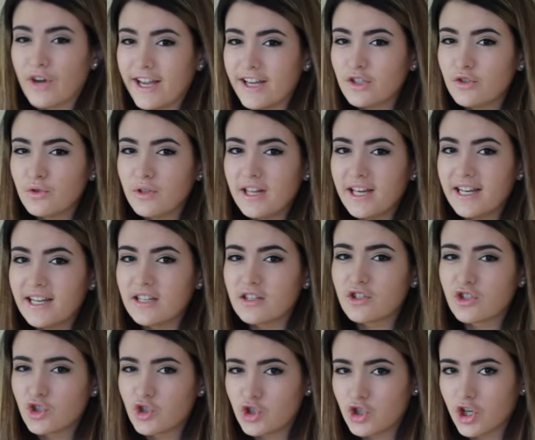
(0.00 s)

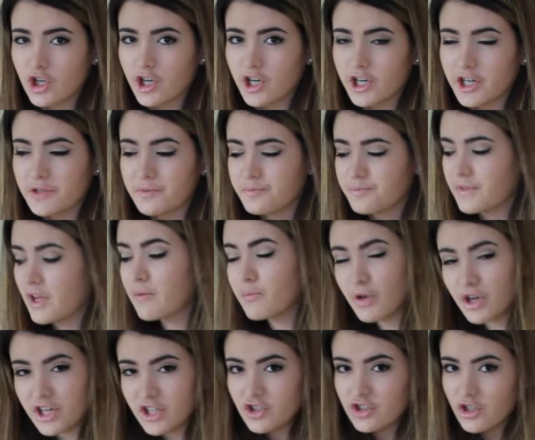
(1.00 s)
granulated sugar. I'm
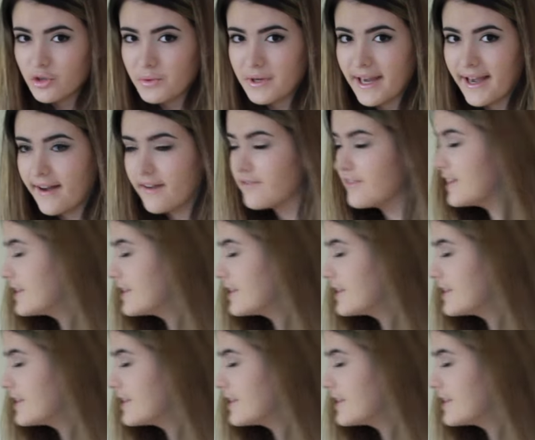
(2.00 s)
pretty sure we have